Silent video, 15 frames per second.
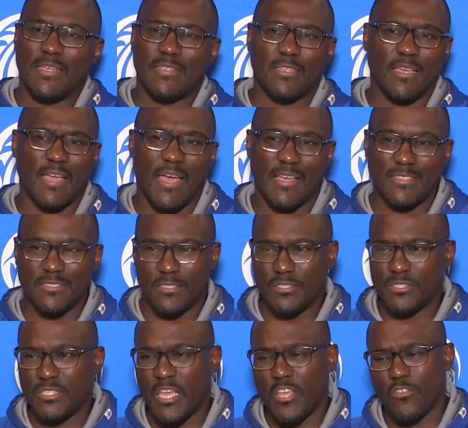get the guys to
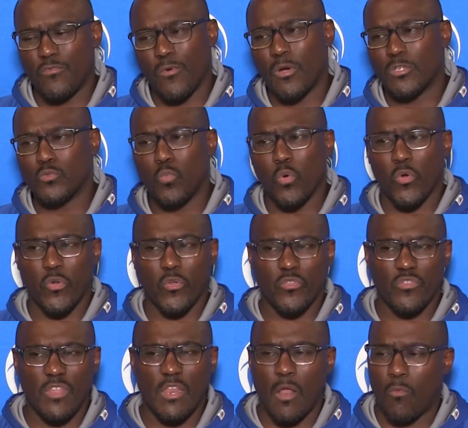understand as far as words that